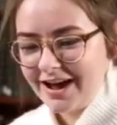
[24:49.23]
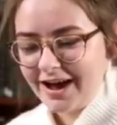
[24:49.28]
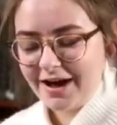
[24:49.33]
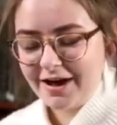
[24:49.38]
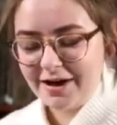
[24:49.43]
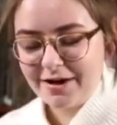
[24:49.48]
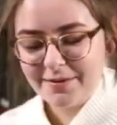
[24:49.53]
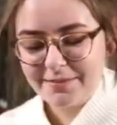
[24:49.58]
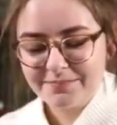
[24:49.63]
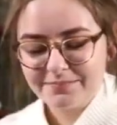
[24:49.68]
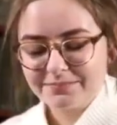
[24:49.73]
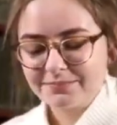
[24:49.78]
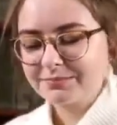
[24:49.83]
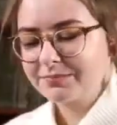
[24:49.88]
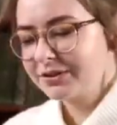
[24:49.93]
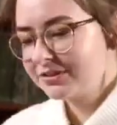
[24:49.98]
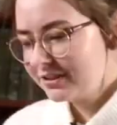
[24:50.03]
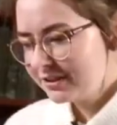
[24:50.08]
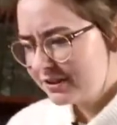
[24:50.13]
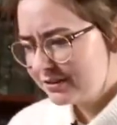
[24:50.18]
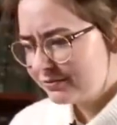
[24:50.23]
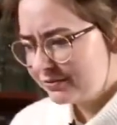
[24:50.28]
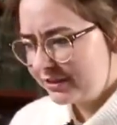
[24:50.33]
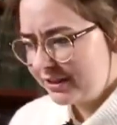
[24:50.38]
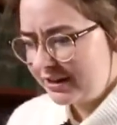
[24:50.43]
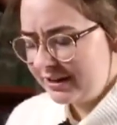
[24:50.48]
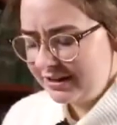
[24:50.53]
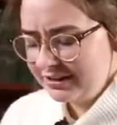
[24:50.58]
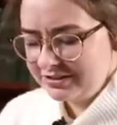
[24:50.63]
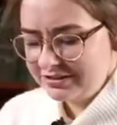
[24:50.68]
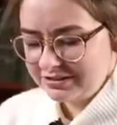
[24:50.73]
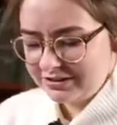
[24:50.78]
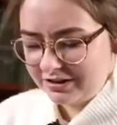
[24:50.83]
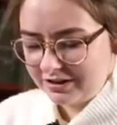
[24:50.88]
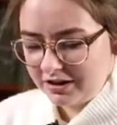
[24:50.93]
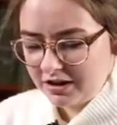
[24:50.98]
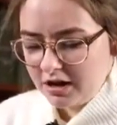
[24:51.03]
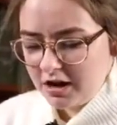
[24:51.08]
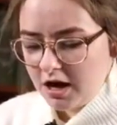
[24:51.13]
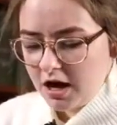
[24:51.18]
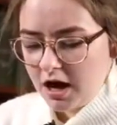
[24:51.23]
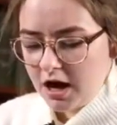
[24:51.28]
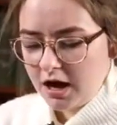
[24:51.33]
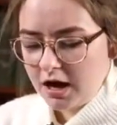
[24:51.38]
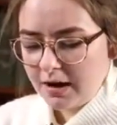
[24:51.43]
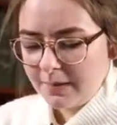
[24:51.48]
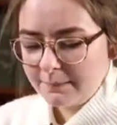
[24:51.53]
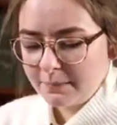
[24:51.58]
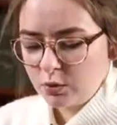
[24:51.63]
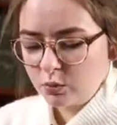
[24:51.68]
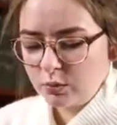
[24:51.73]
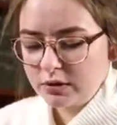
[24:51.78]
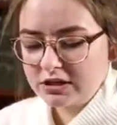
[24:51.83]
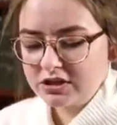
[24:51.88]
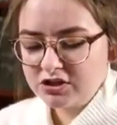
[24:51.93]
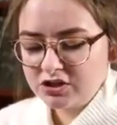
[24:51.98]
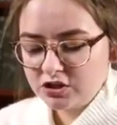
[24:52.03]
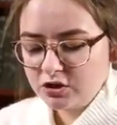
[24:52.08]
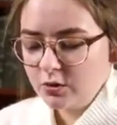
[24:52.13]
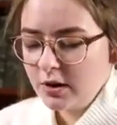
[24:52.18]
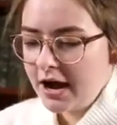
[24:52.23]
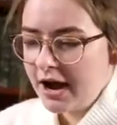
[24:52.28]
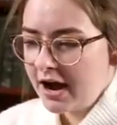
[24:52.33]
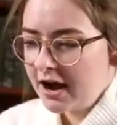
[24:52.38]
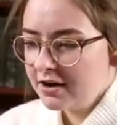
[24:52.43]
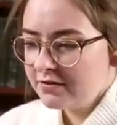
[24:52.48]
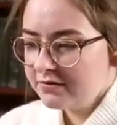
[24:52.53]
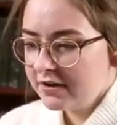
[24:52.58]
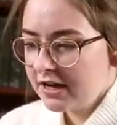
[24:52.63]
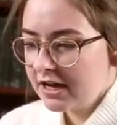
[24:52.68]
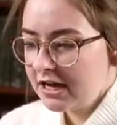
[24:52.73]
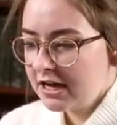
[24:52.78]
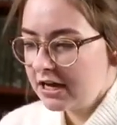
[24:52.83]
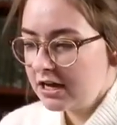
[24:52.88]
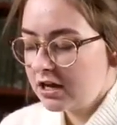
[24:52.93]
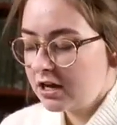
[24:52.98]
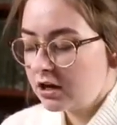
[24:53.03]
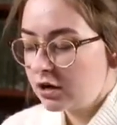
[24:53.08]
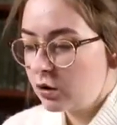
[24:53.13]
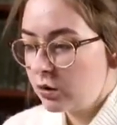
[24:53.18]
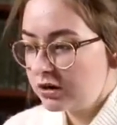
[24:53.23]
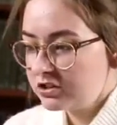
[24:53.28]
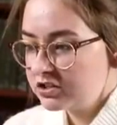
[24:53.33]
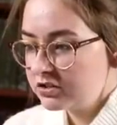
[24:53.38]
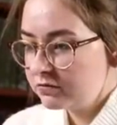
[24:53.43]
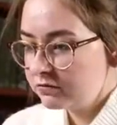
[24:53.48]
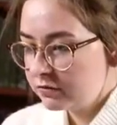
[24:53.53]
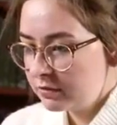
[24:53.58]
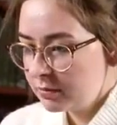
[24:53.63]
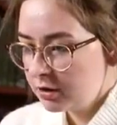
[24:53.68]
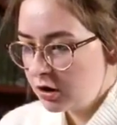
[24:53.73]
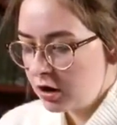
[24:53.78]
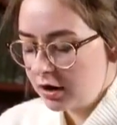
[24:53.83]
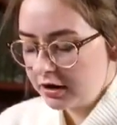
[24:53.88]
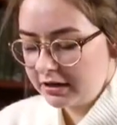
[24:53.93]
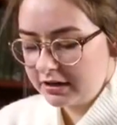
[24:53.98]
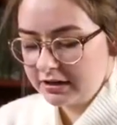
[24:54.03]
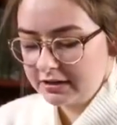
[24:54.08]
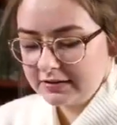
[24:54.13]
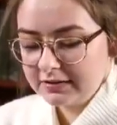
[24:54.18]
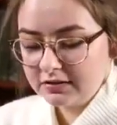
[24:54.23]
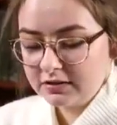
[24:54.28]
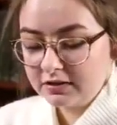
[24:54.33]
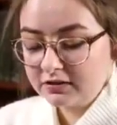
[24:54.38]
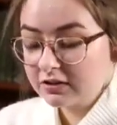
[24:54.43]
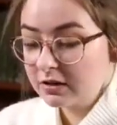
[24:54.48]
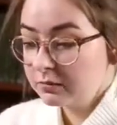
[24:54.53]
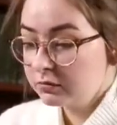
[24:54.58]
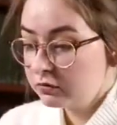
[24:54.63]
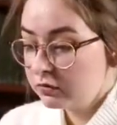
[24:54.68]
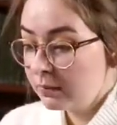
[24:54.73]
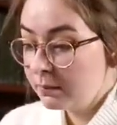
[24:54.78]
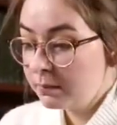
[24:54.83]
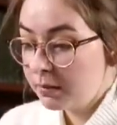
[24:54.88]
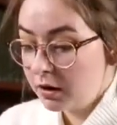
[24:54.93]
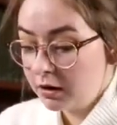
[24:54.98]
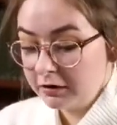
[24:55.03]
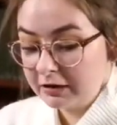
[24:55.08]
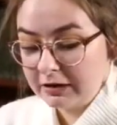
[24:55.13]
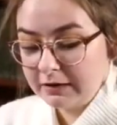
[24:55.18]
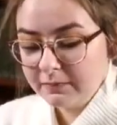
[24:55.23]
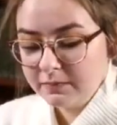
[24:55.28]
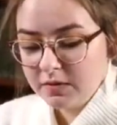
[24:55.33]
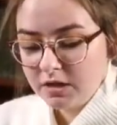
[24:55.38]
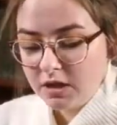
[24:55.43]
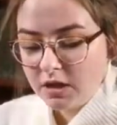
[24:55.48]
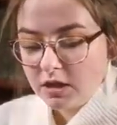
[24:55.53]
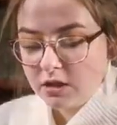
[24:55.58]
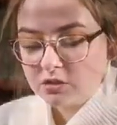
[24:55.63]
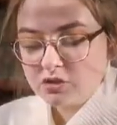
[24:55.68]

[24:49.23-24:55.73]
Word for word: But thank you for that answer. We do have a question from our audience. This comes from Bonnie.